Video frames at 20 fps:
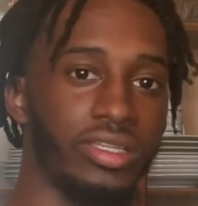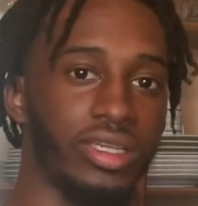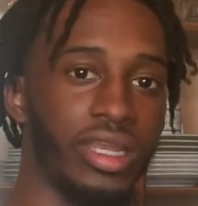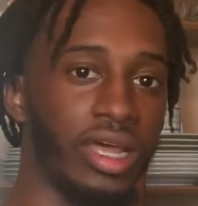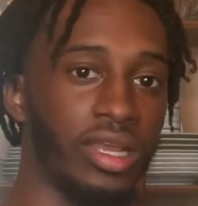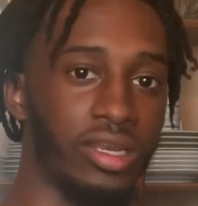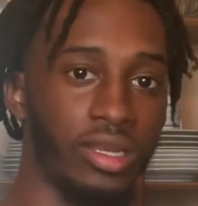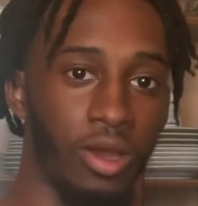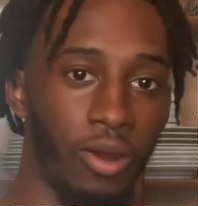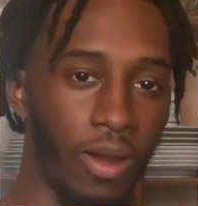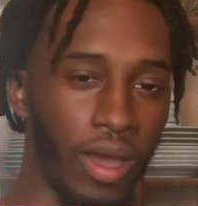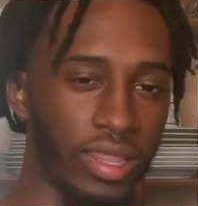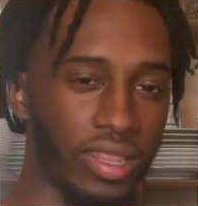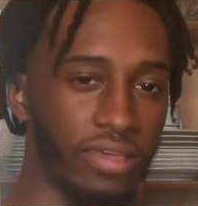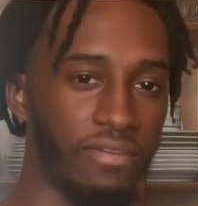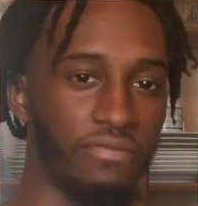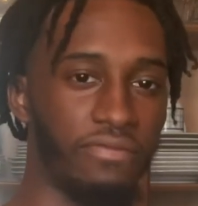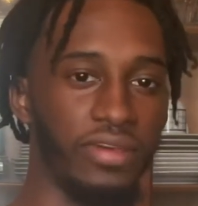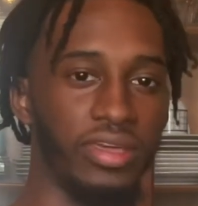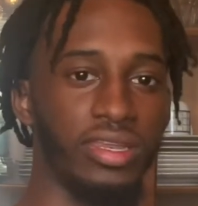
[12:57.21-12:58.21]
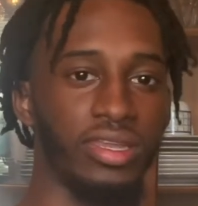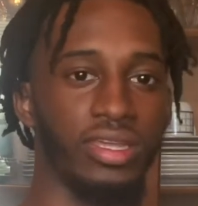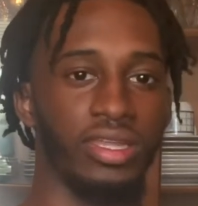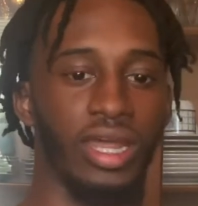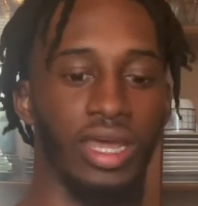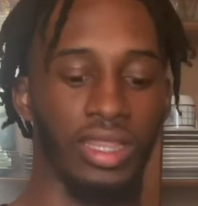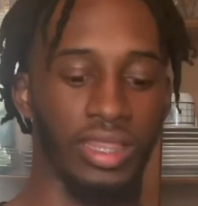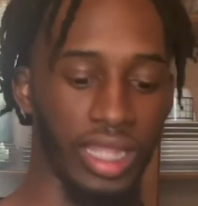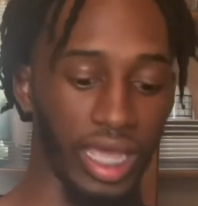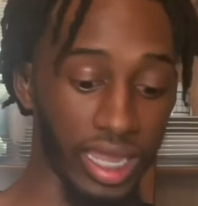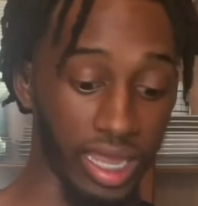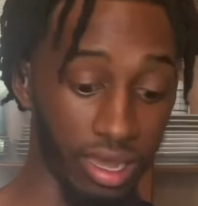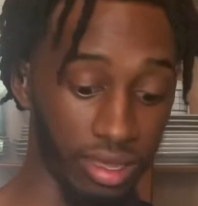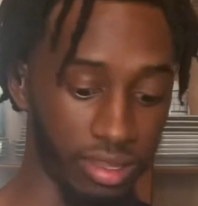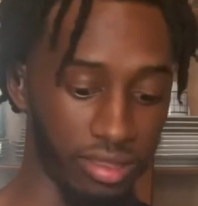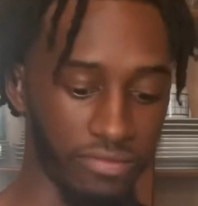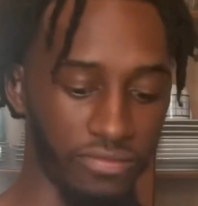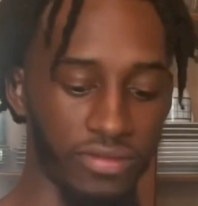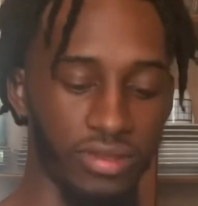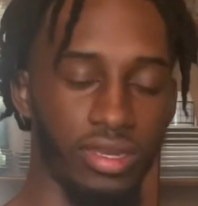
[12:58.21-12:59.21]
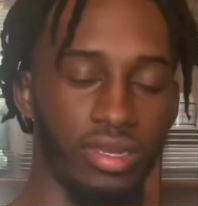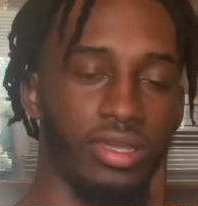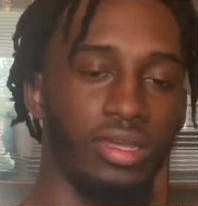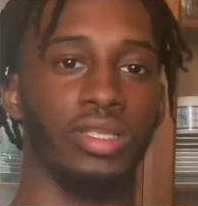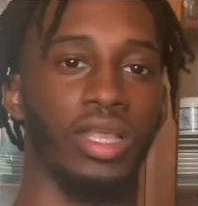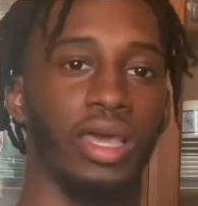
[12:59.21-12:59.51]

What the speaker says: and I know how they fit and I like how they fit,